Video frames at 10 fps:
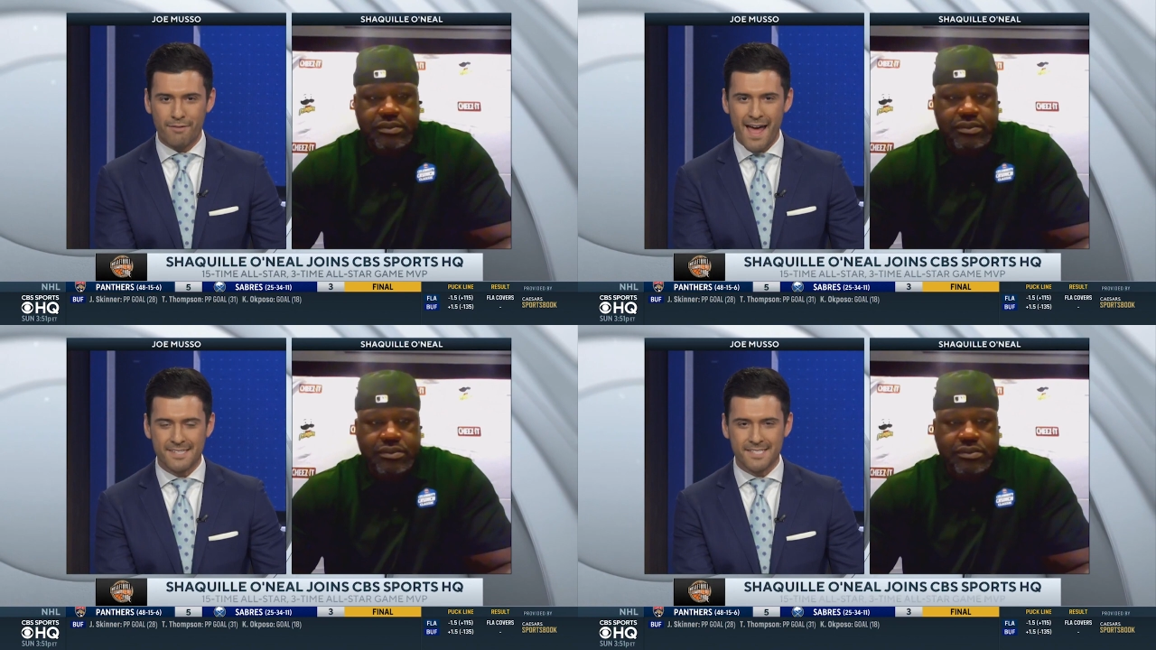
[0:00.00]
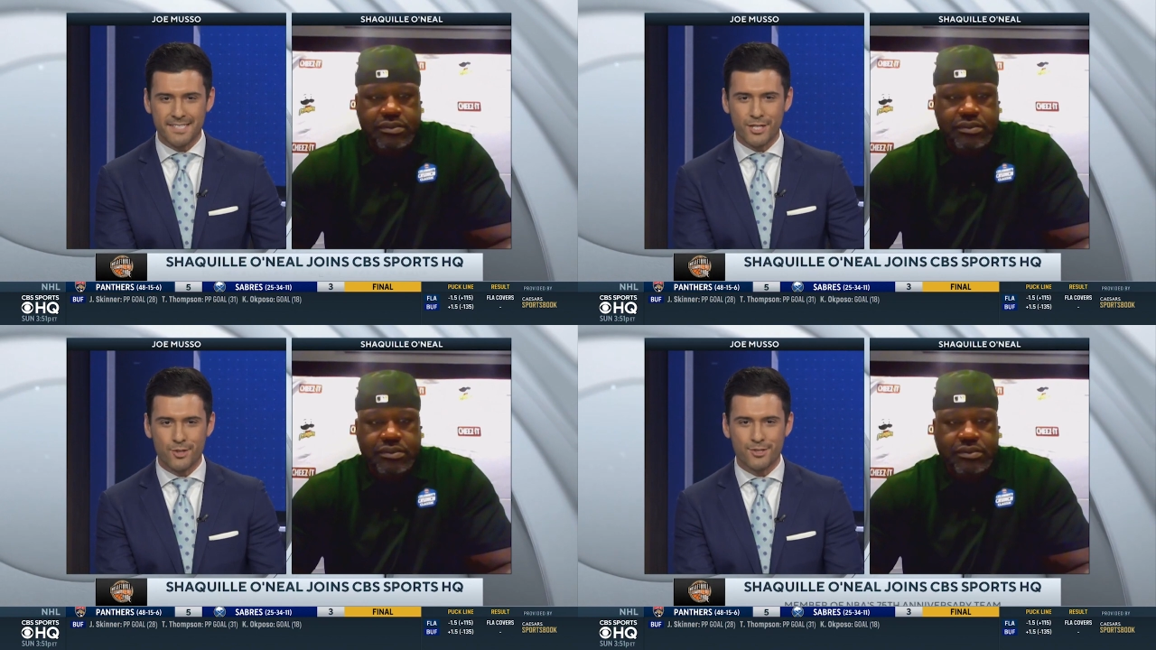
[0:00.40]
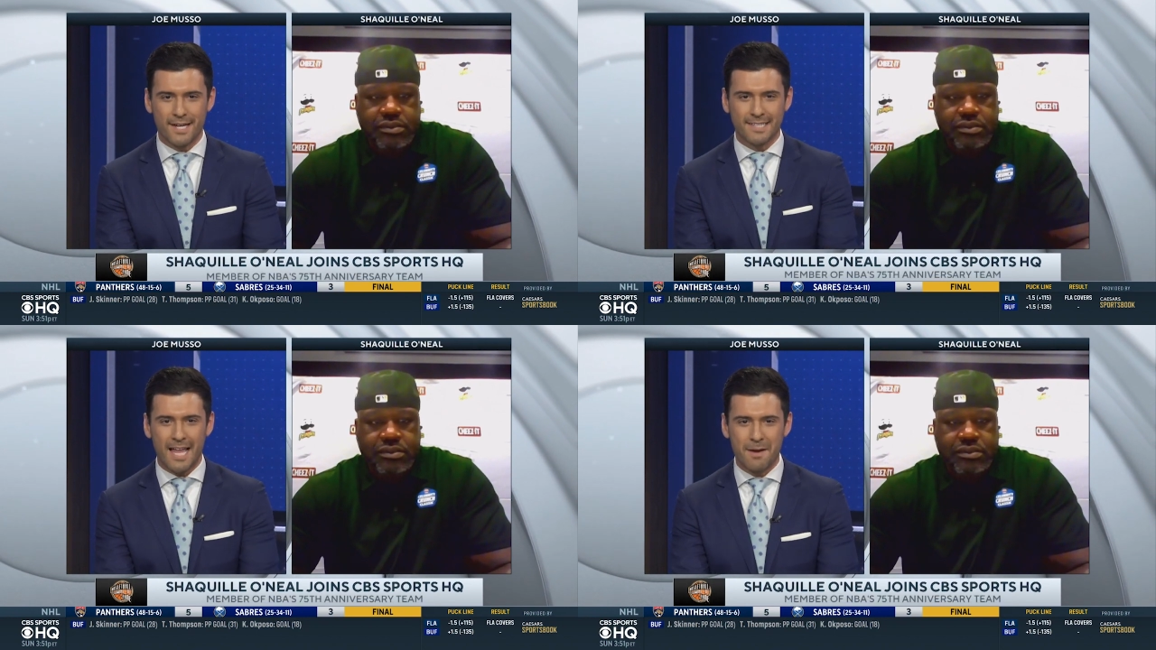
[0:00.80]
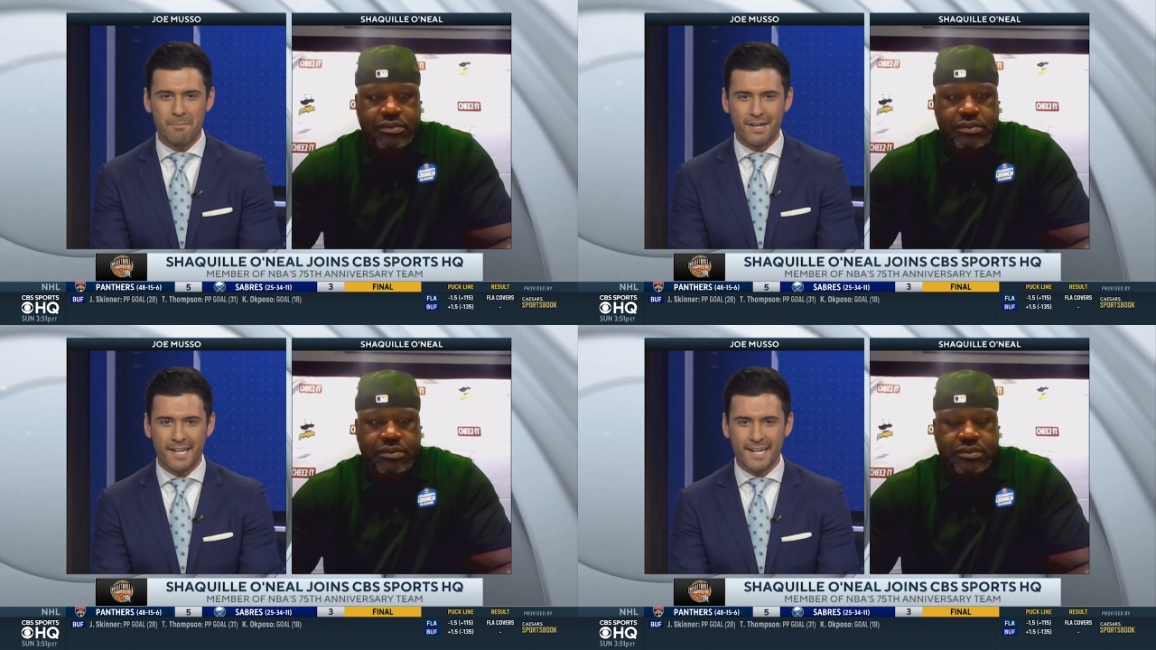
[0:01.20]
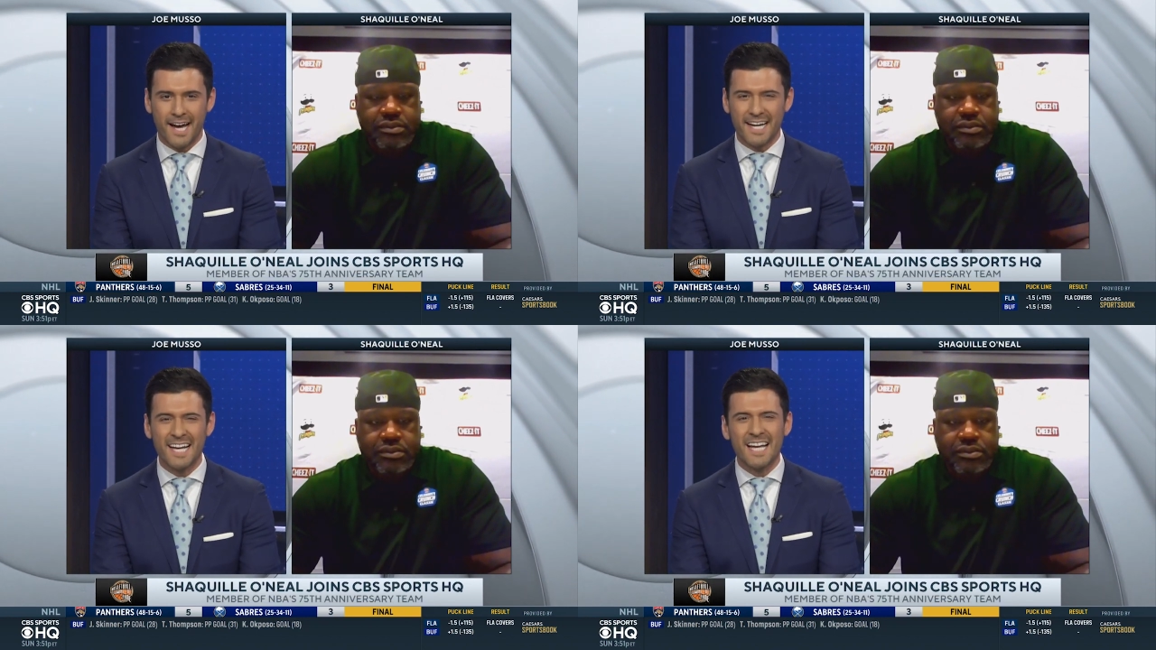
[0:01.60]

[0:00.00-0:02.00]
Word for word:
Speaker 1: Hats and T-shirts on the line Monday night.